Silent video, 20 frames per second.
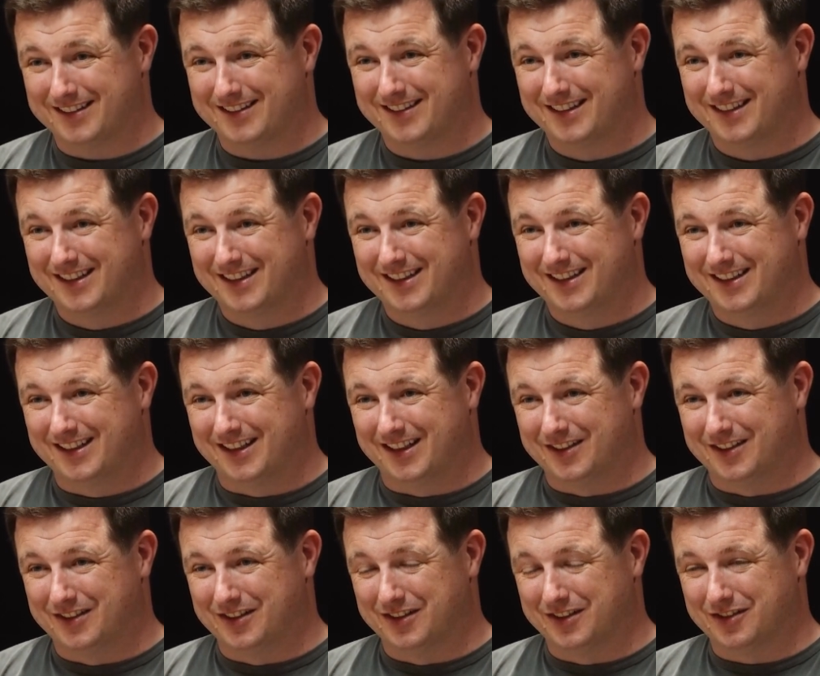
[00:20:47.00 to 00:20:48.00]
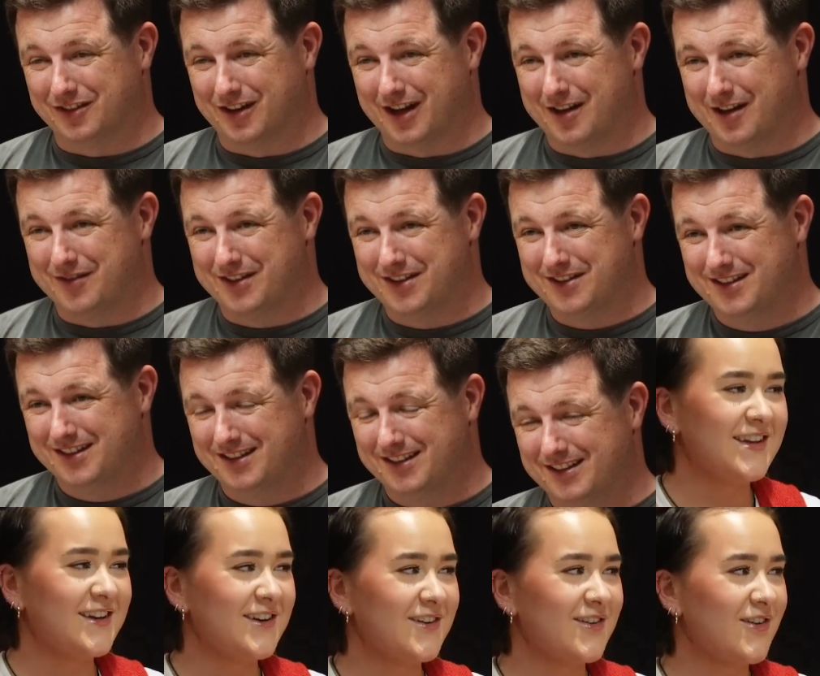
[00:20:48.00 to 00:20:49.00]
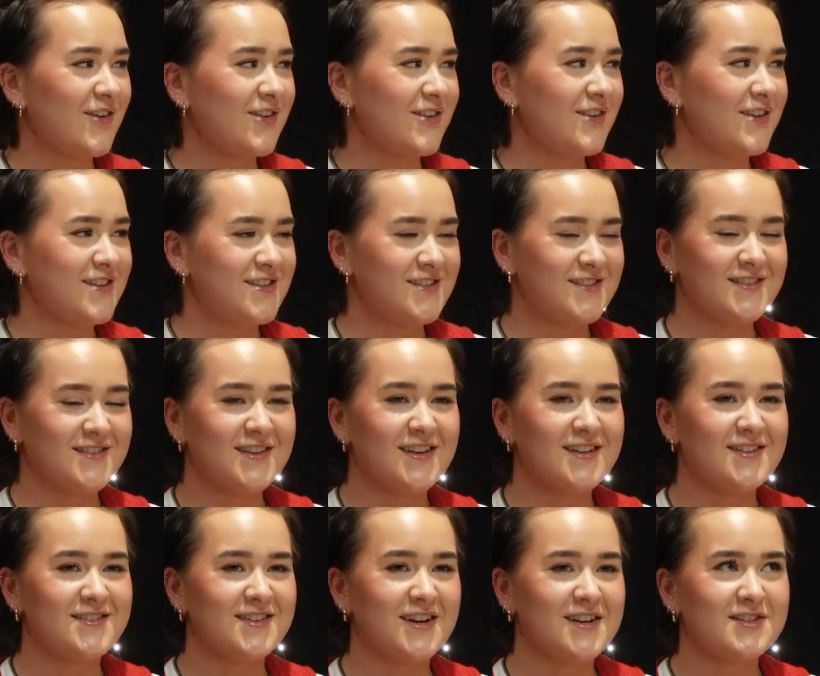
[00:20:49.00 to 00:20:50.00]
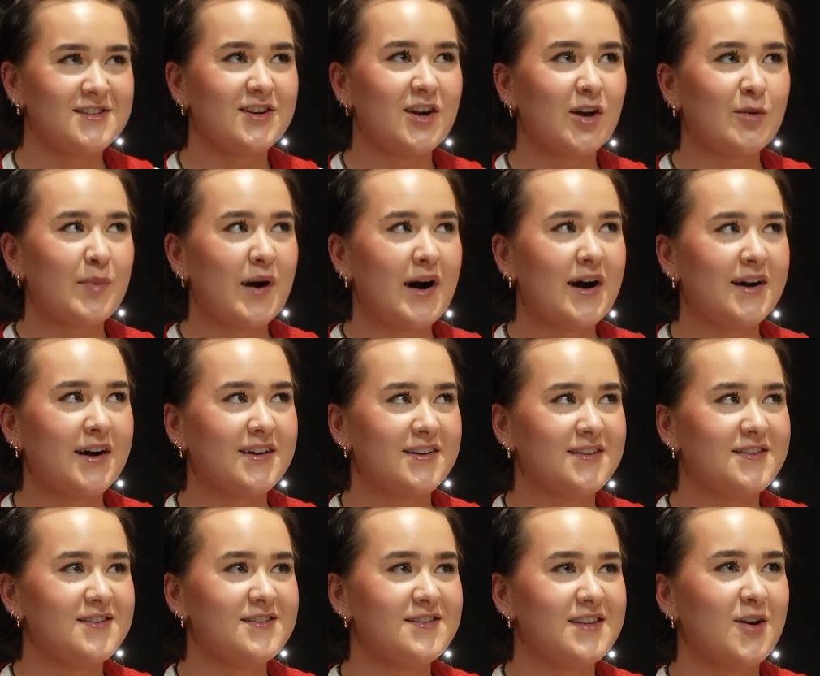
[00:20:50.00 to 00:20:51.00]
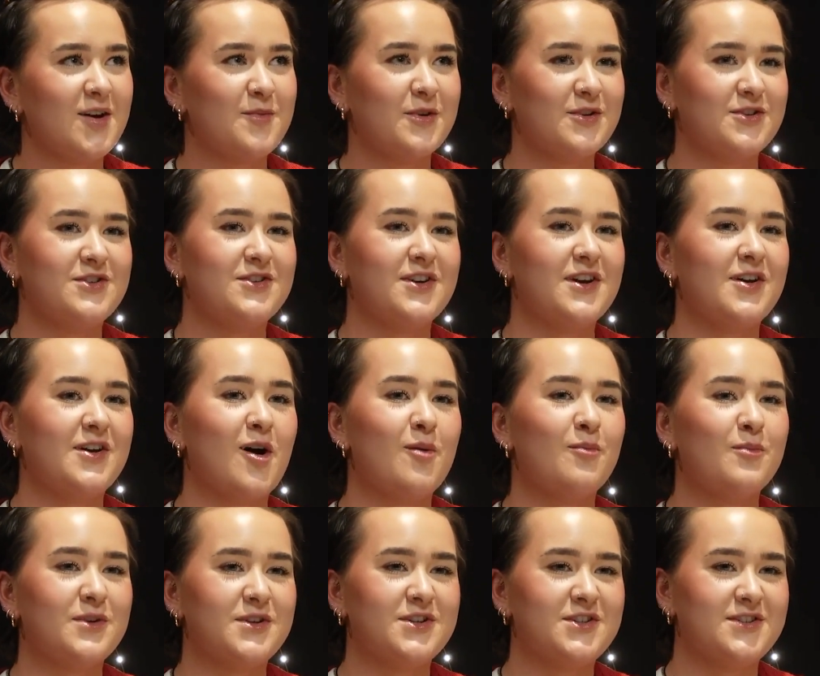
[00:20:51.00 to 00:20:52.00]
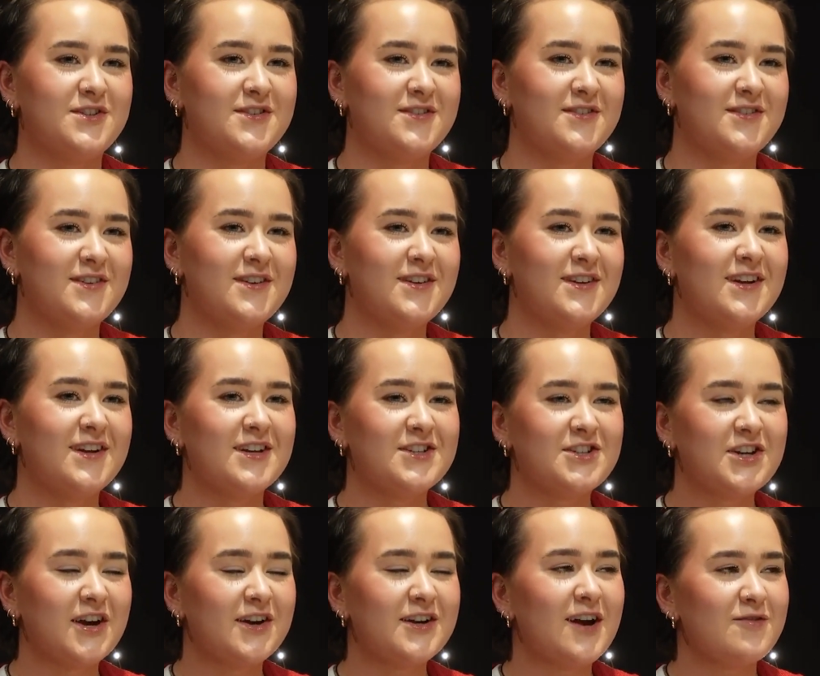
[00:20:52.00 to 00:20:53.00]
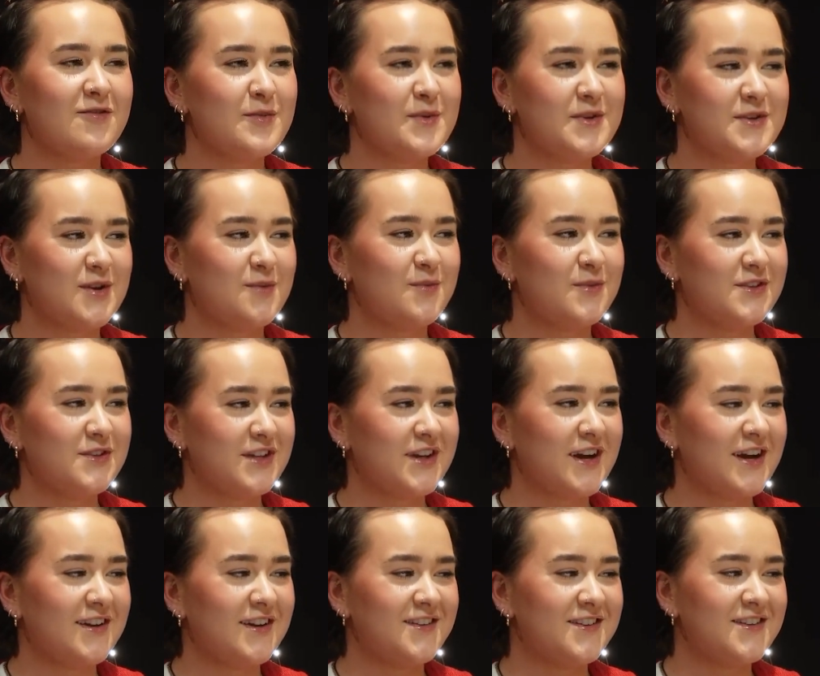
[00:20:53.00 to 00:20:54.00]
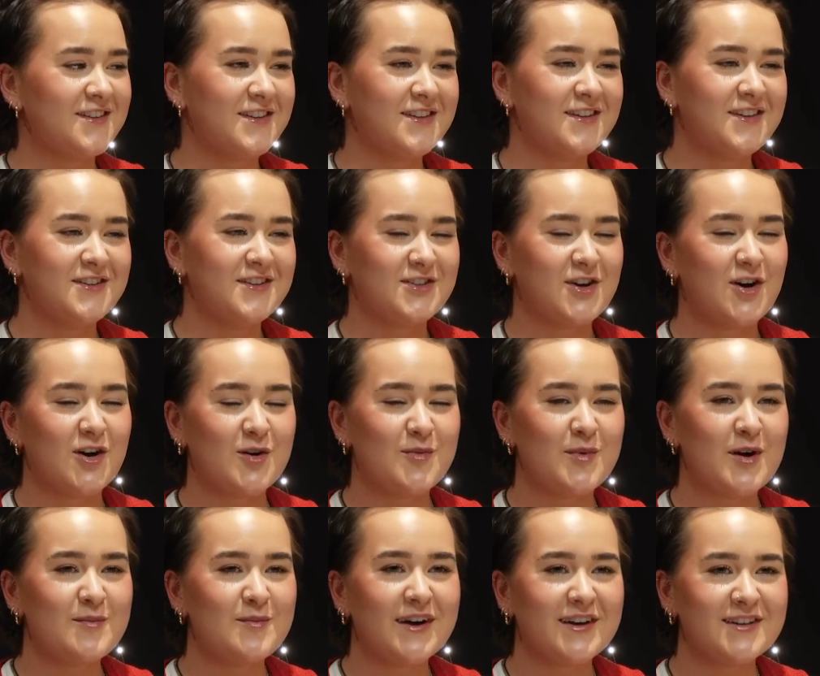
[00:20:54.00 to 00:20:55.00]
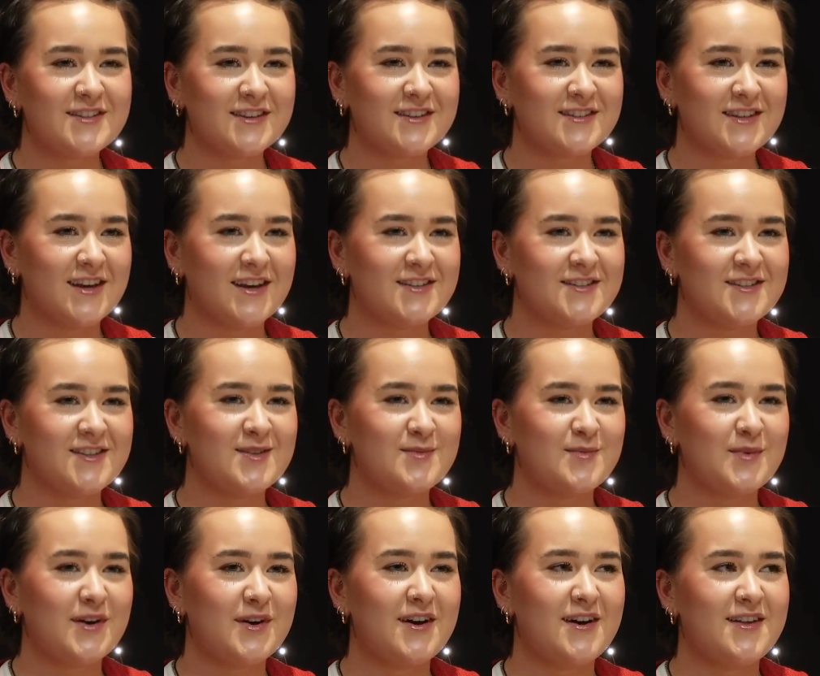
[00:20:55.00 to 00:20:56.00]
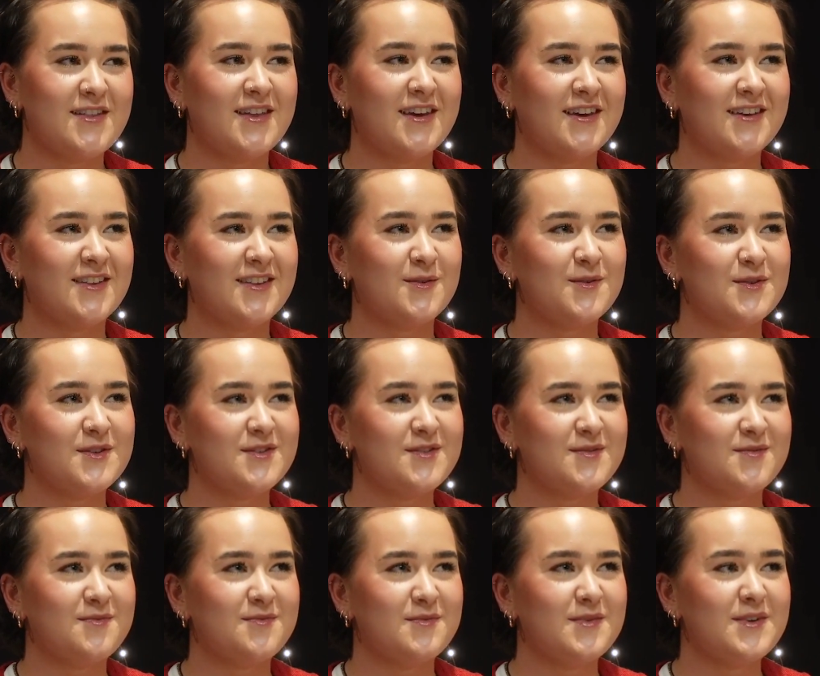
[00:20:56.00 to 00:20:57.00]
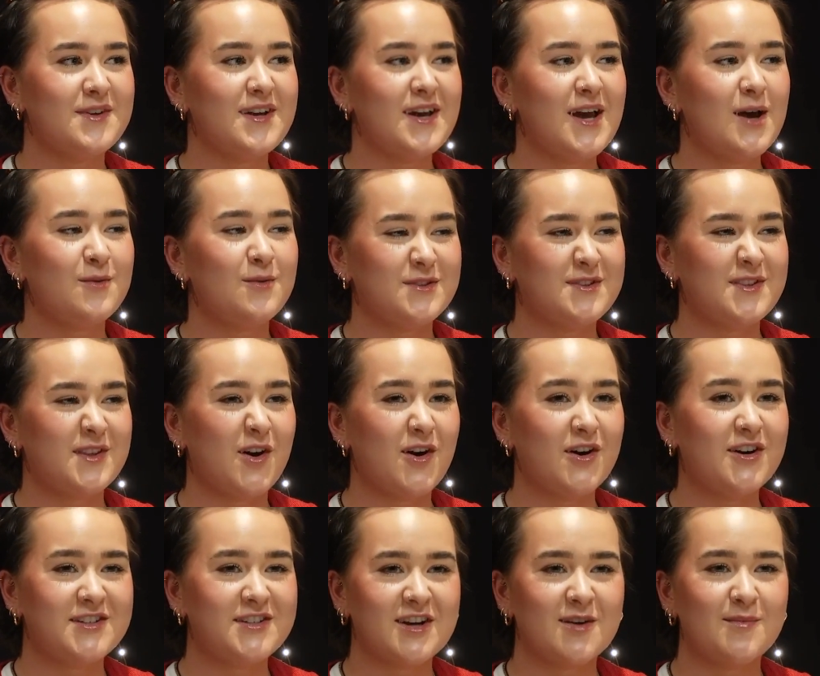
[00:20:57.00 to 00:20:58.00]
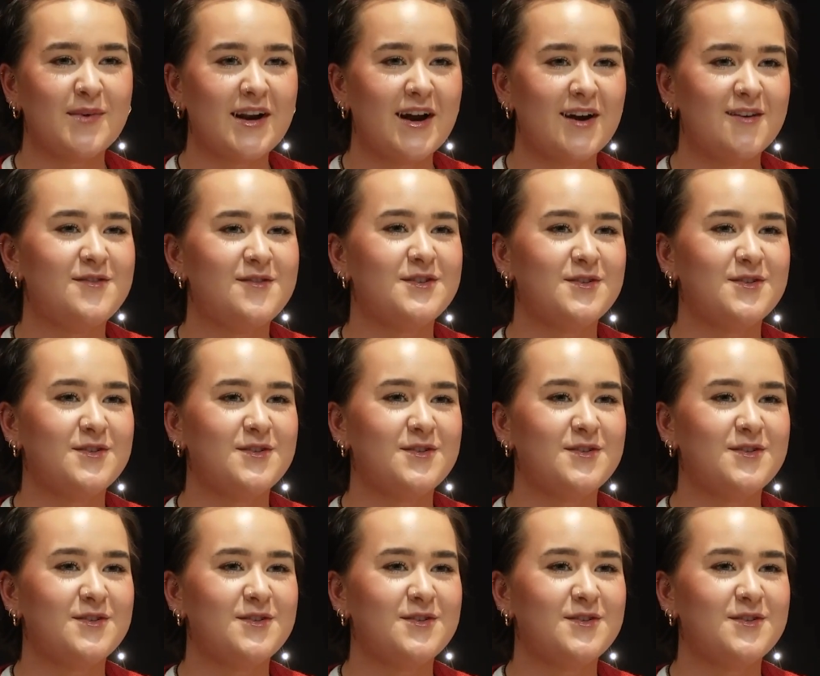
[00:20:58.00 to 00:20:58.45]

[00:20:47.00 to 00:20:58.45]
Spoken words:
Yeah, I know. Definitely thriving. A year on, it's nice to look back and see how much I accomplished last year. I'd never be someone to kind of talk about my successes, but I think it was the hardest year of my life.